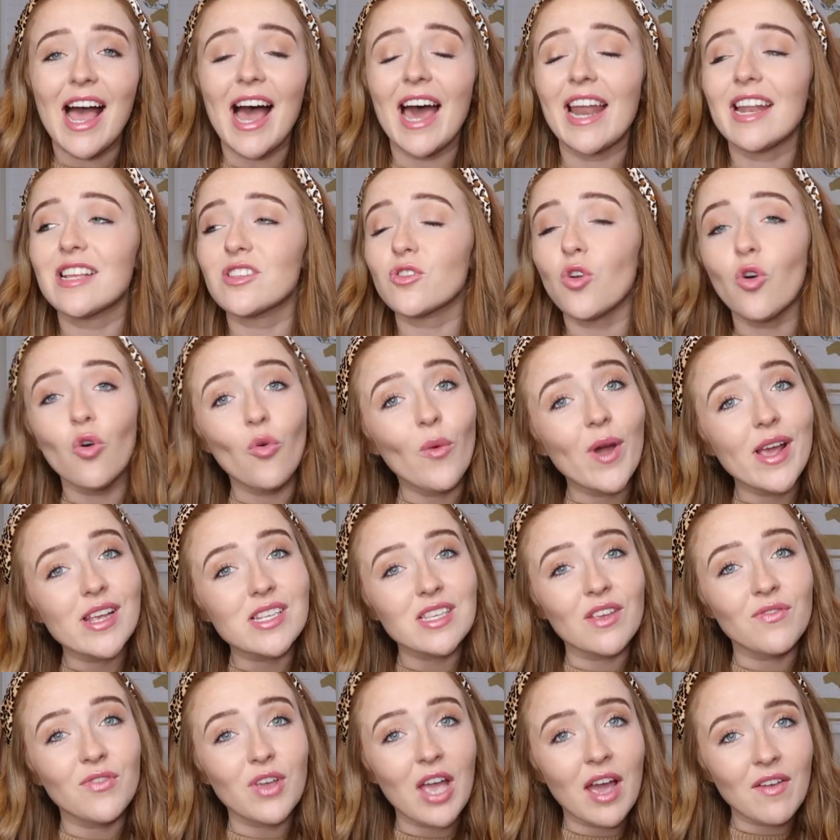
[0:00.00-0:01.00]
And as
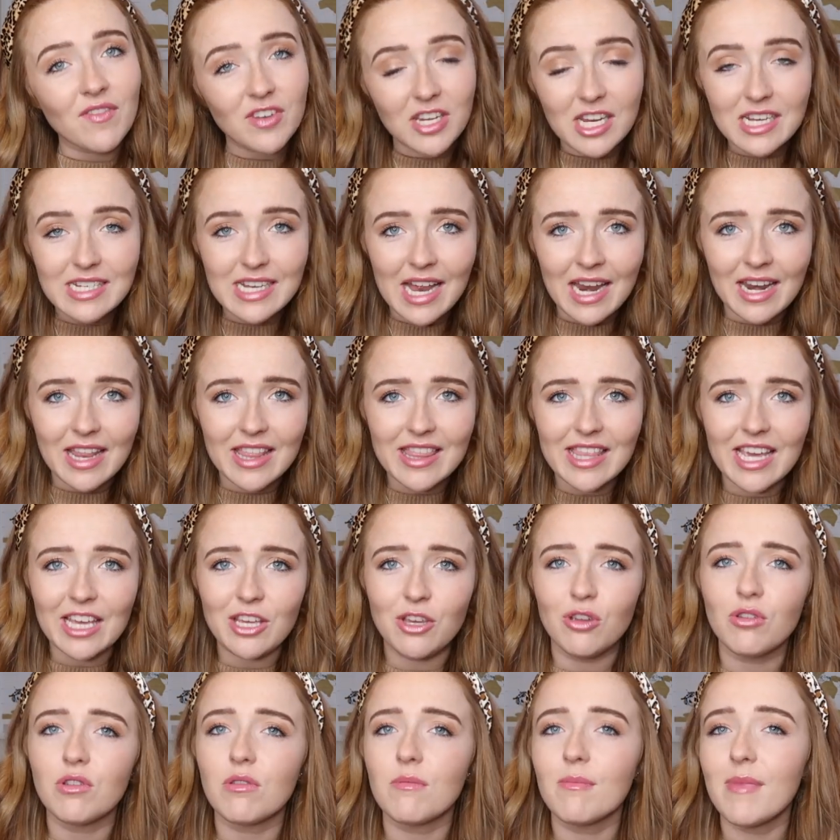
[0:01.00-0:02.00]
always, if you ever need
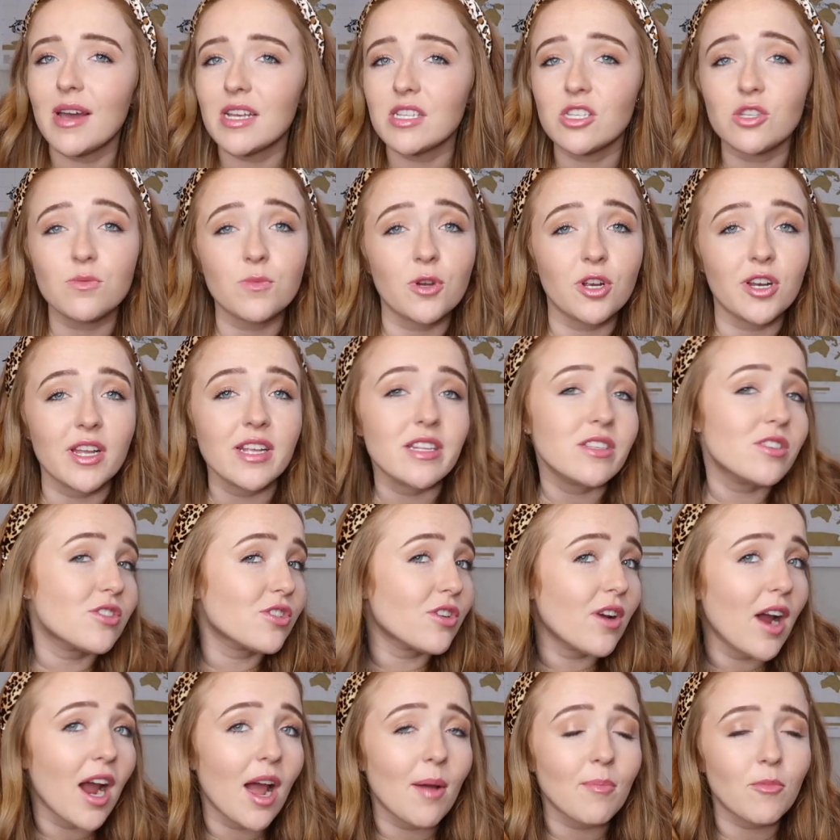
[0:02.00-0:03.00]
anything, you can message me on
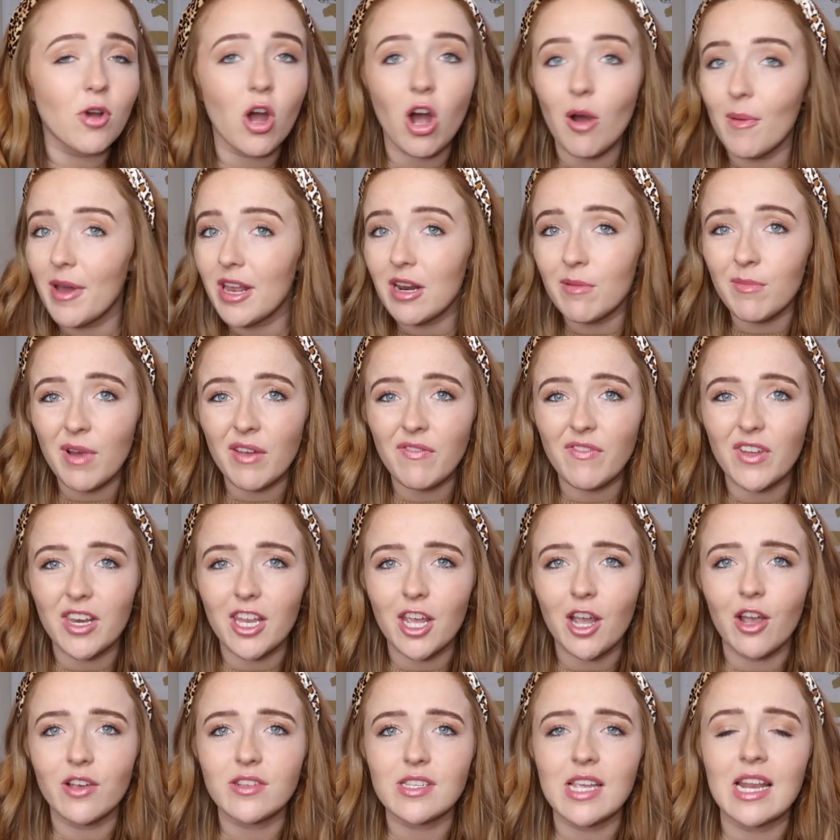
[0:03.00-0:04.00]
Instagram, comment on my
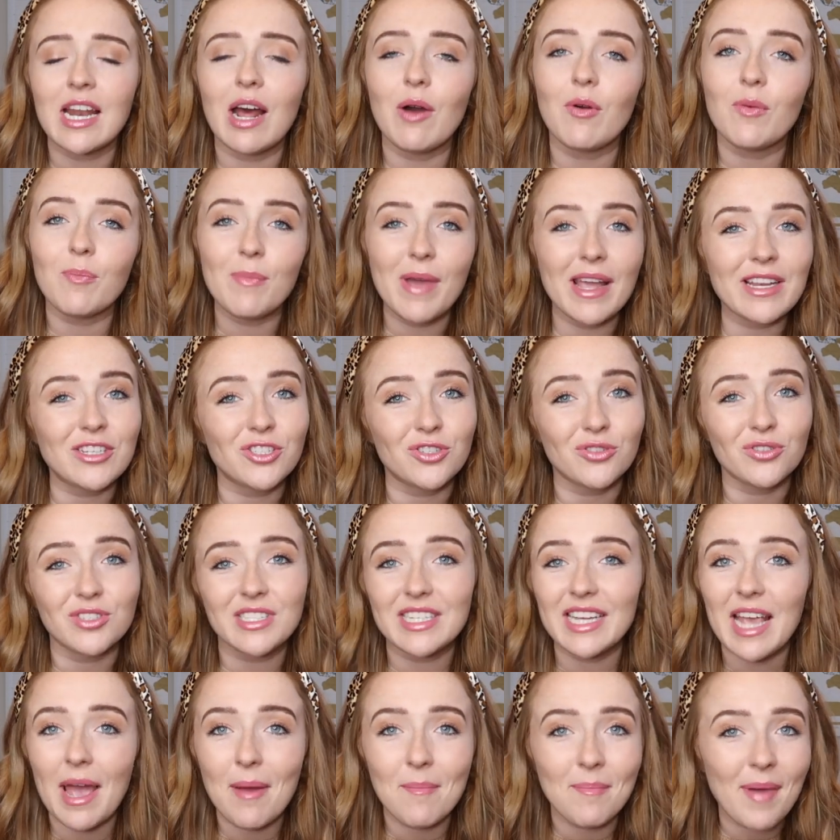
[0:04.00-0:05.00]
videos, and I'll make sure
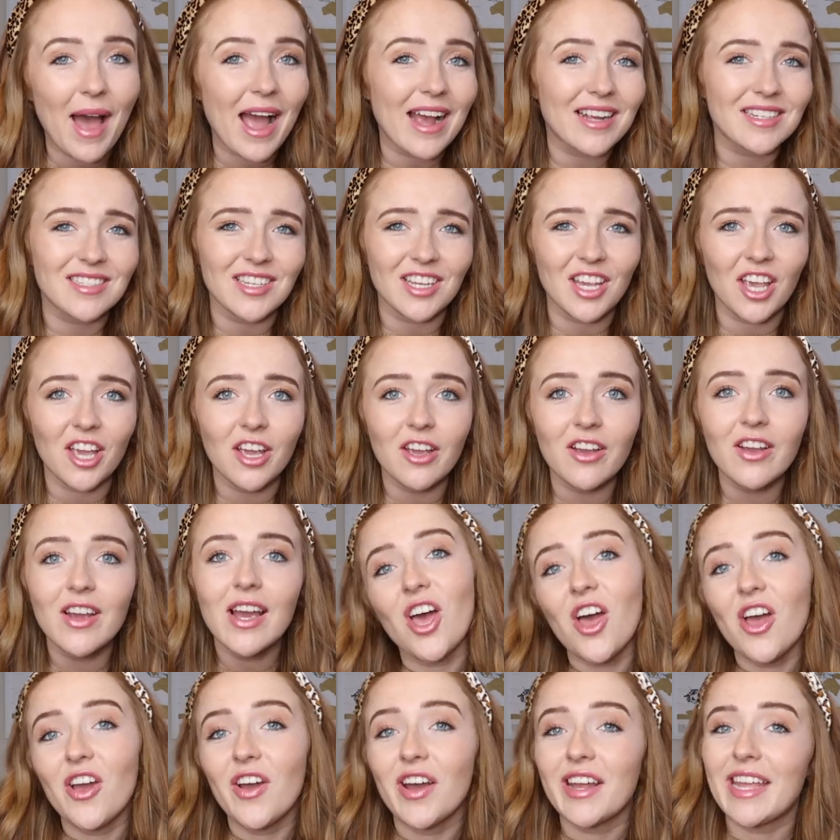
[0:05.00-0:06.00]
to get back to you.
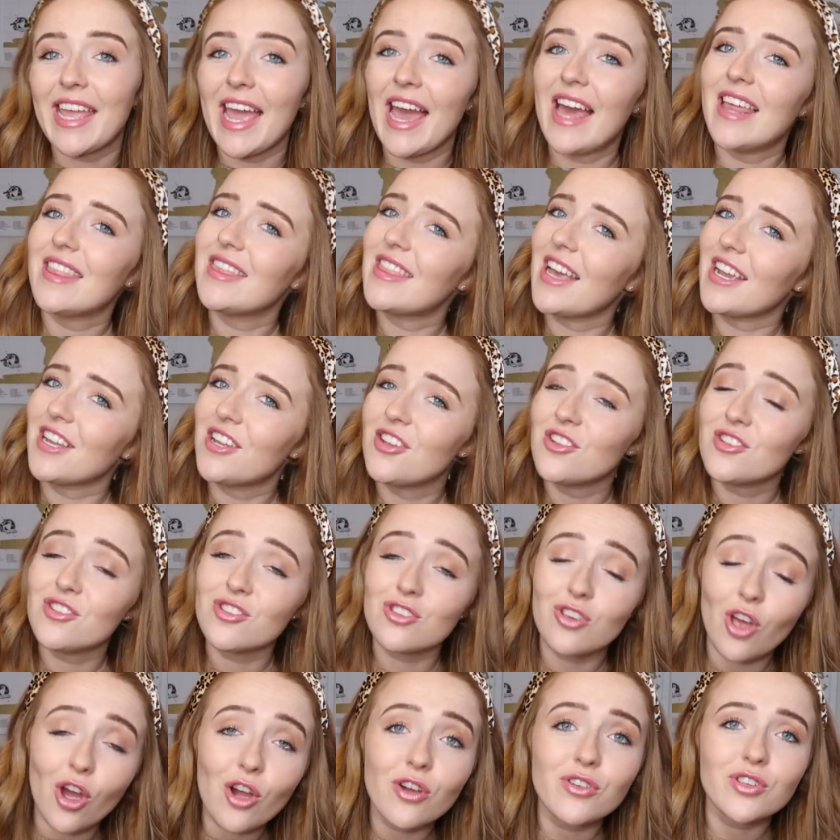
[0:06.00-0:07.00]
So again, thank you
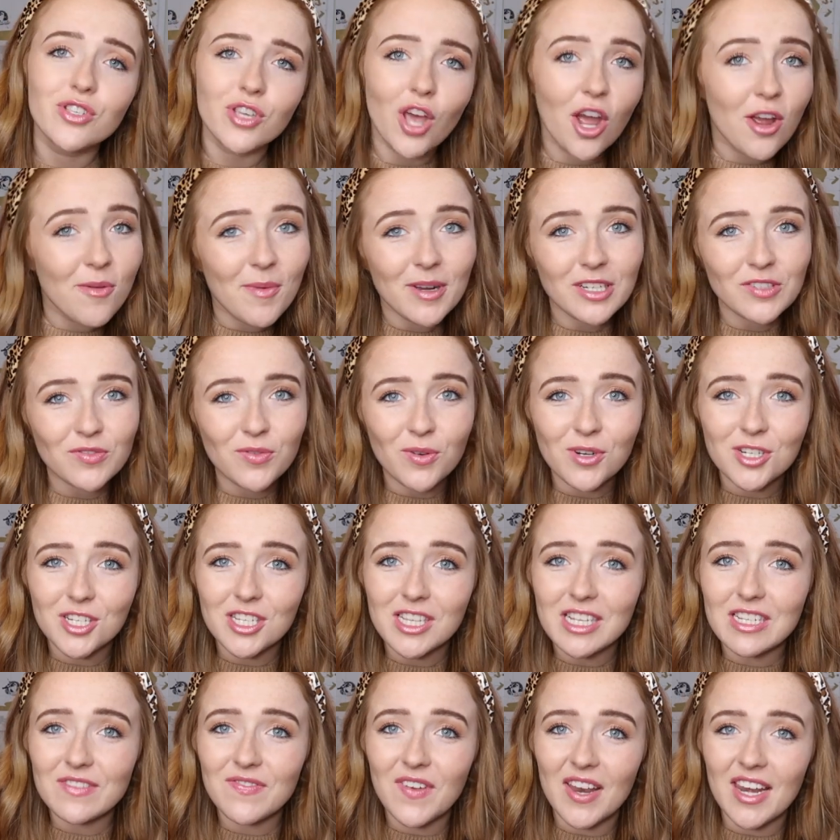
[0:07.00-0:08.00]
so, so much for
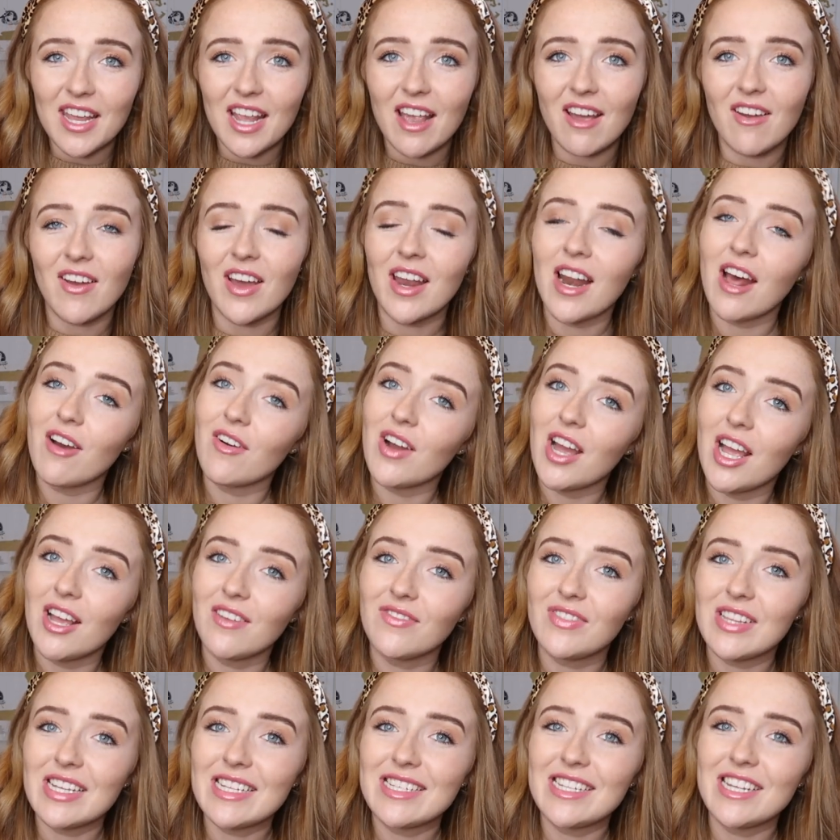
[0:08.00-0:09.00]
watching this video, and I will
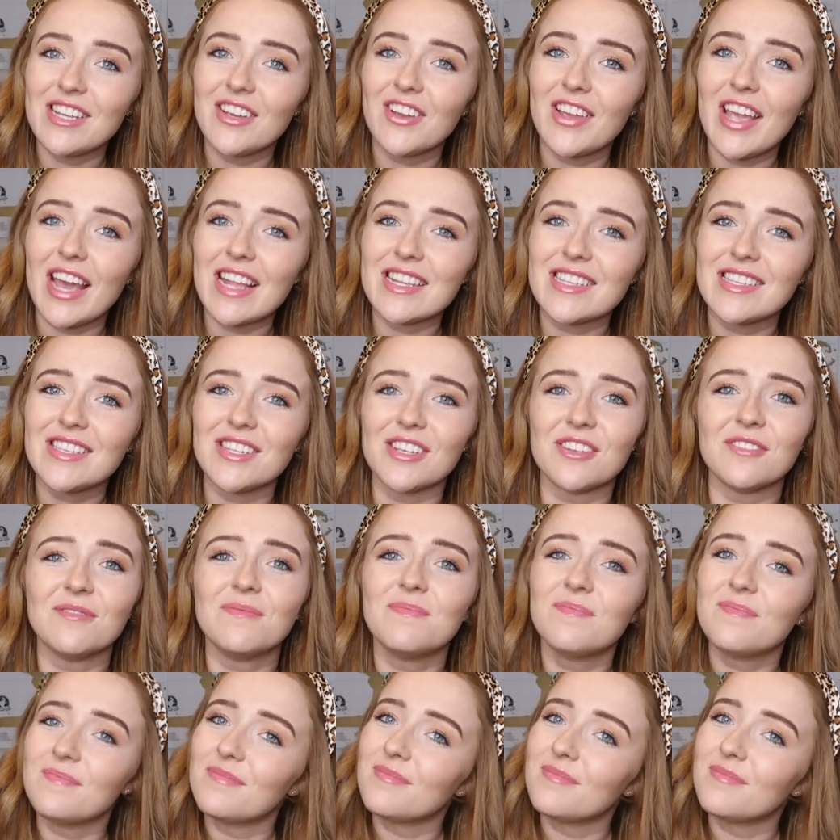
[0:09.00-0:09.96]
hopefully see you again soon.